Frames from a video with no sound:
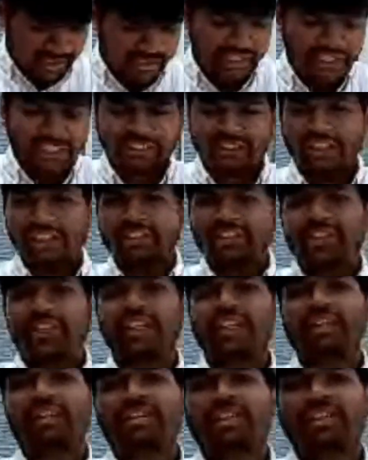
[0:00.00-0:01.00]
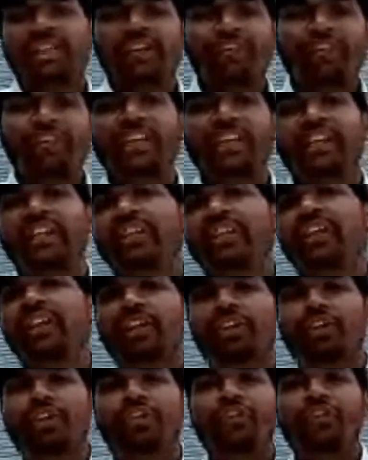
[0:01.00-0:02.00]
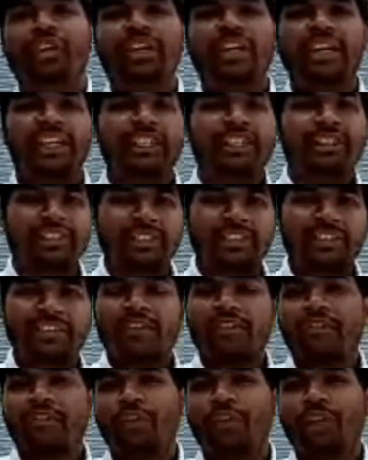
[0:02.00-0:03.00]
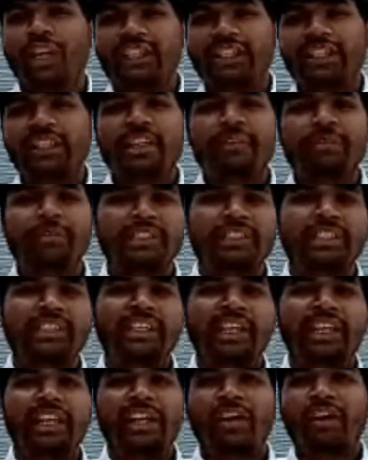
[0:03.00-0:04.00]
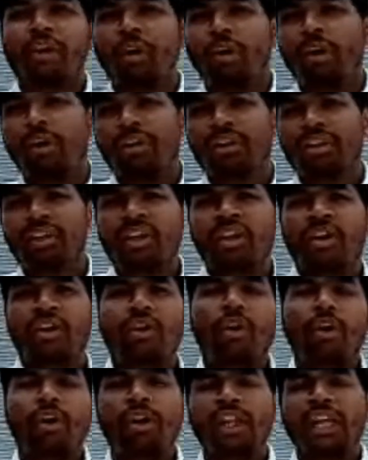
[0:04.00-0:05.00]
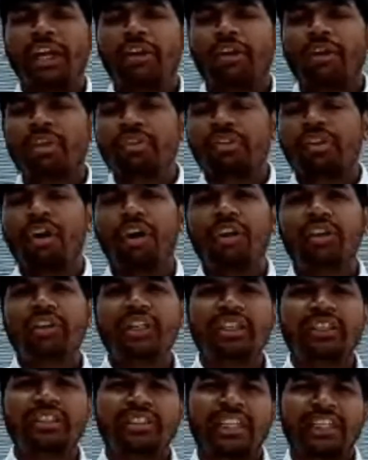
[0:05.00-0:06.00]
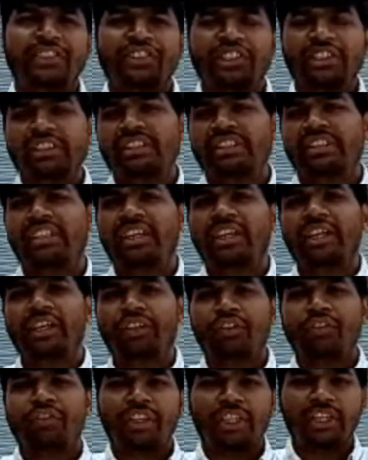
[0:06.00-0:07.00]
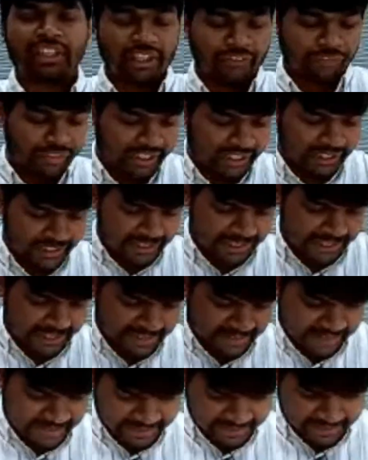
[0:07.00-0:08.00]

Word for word: yes this year definitely the cutoff will rise for 99 percentile and all all across all the sections the cutoff will definitely rise